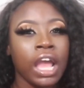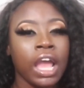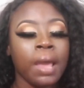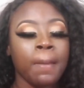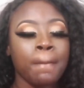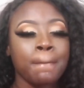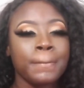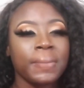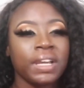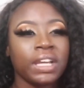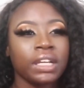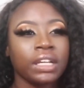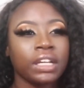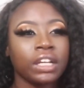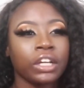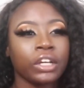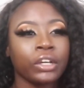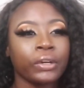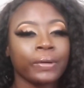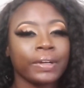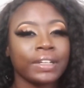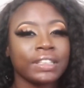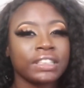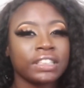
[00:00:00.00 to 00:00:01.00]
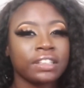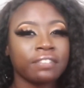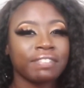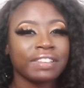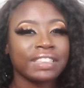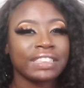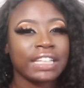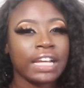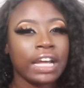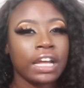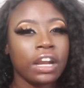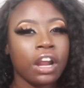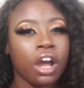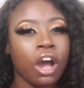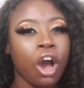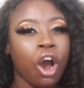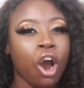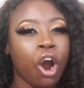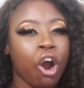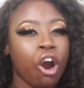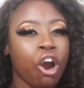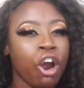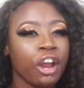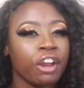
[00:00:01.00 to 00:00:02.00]
being aggressive is kind of
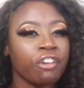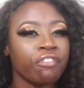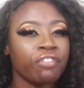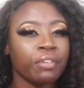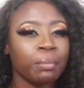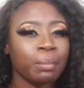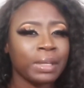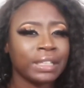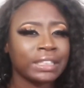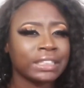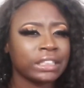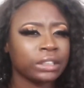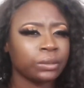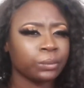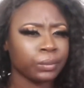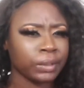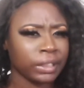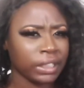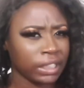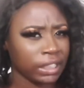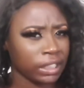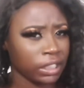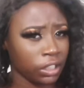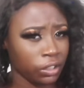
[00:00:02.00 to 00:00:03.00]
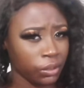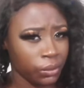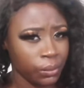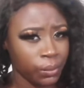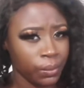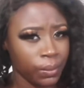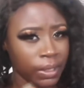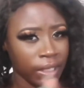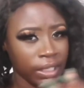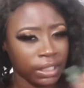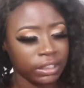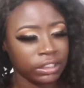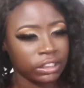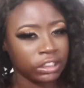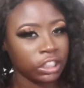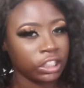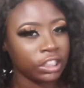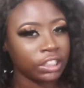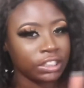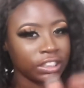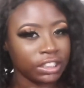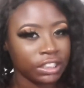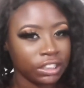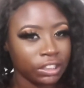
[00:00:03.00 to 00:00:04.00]
hard for me to read you in
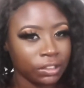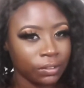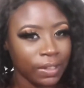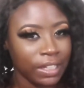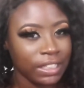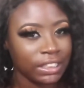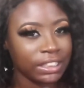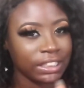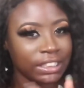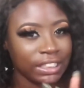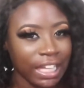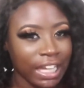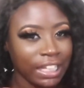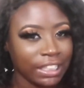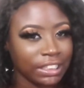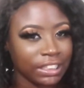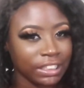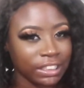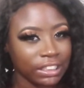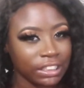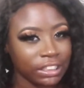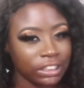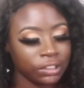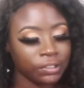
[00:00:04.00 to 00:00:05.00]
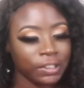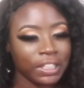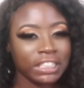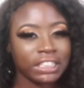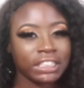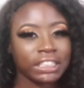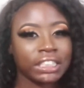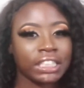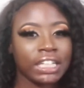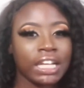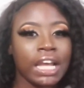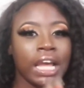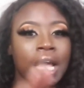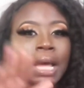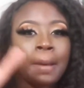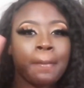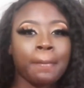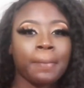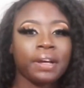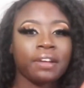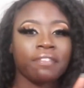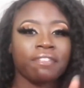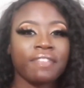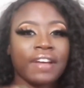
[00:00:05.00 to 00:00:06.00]
certain situations like this situation.
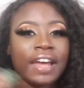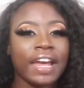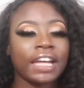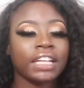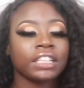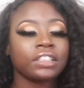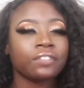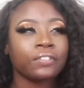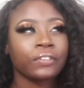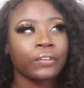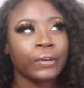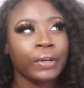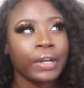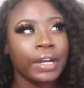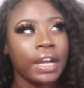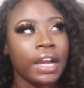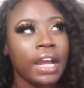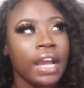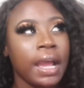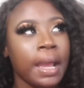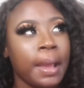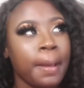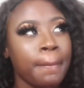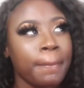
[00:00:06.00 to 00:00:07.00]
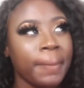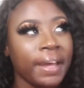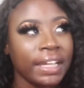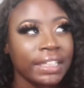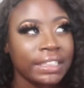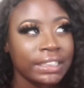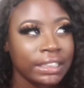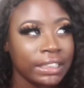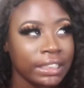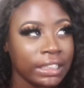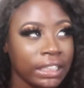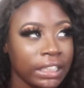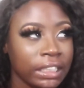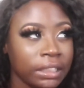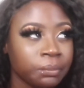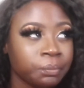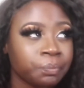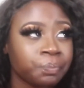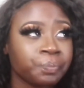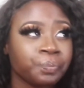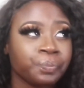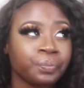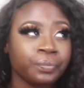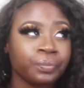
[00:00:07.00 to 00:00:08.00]
But fast forward, basically
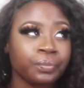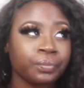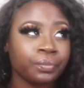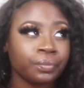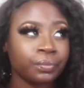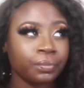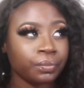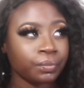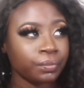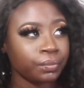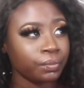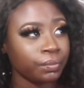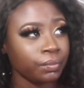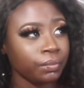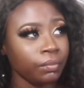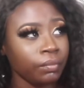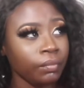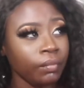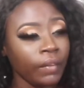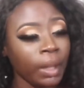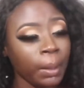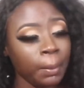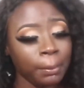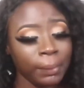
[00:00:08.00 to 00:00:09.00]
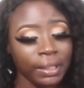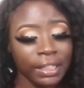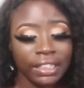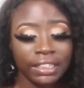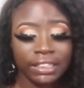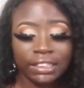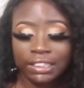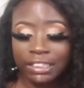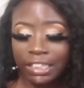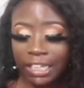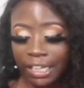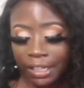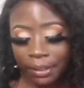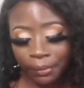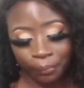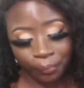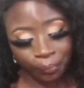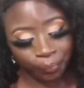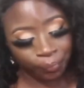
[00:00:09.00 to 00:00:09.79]
me and Jake,